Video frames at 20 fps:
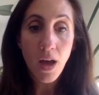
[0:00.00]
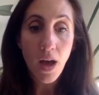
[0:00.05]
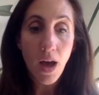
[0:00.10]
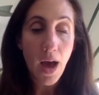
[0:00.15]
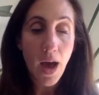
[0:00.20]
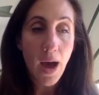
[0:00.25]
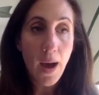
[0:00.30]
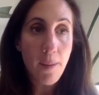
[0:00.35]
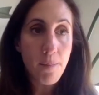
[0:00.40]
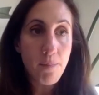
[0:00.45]

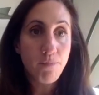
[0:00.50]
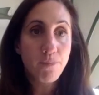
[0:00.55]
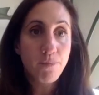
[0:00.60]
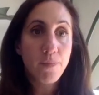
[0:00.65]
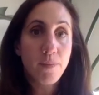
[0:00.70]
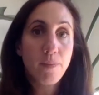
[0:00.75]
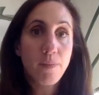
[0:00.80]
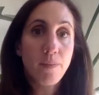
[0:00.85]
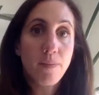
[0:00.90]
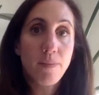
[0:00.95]

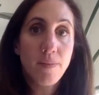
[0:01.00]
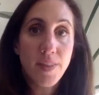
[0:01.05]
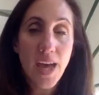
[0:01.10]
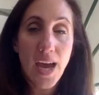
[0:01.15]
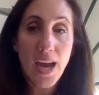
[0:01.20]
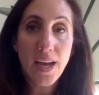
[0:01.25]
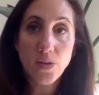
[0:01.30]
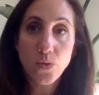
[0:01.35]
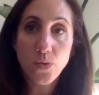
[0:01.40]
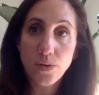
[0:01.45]

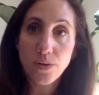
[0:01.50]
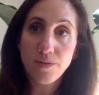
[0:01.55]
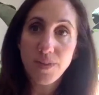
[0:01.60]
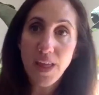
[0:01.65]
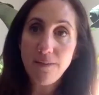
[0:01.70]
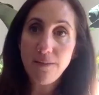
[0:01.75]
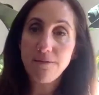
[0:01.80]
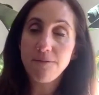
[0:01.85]
that